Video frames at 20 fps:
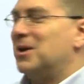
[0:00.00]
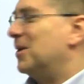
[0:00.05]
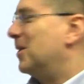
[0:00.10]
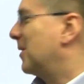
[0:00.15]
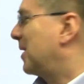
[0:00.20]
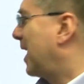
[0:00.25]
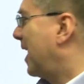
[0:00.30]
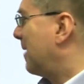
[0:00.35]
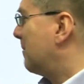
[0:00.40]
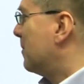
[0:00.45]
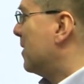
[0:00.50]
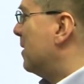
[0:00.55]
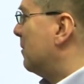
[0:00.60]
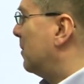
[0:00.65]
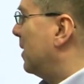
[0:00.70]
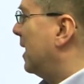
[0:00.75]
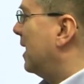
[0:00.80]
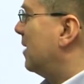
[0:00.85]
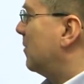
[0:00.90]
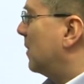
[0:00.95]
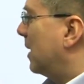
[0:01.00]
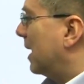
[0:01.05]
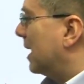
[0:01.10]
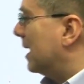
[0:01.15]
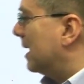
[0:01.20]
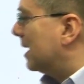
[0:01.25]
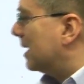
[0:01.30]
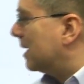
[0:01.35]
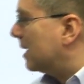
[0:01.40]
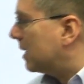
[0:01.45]
Okay? But anyway,
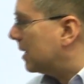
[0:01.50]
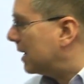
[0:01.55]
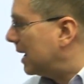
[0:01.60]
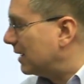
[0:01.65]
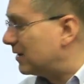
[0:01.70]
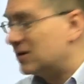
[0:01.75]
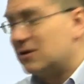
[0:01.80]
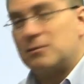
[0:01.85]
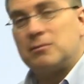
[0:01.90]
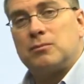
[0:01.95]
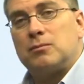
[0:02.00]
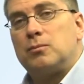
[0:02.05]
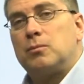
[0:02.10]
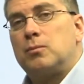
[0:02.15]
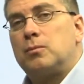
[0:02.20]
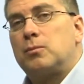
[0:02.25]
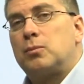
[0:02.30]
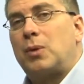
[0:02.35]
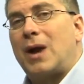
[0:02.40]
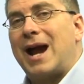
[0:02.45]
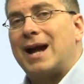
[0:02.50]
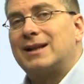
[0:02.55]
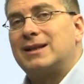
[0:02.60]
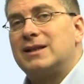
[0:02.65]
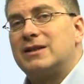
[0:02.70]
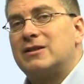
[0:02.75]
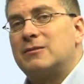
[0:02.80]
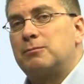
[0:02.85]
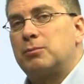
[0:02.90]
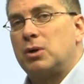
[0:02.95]
let's
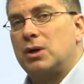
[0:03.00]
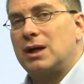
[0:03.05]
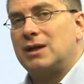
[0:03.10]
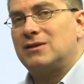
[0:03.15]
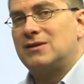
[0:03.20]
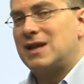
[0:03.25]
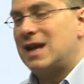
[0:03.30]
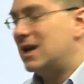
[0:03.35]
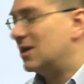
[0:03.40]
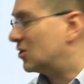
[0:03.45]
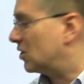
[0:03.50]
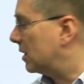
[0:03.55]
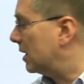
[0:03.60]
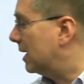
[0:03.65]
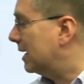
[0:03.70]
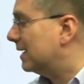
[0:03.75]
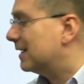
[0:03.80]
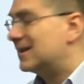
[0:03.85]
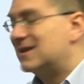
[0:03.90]
practice pronunciation.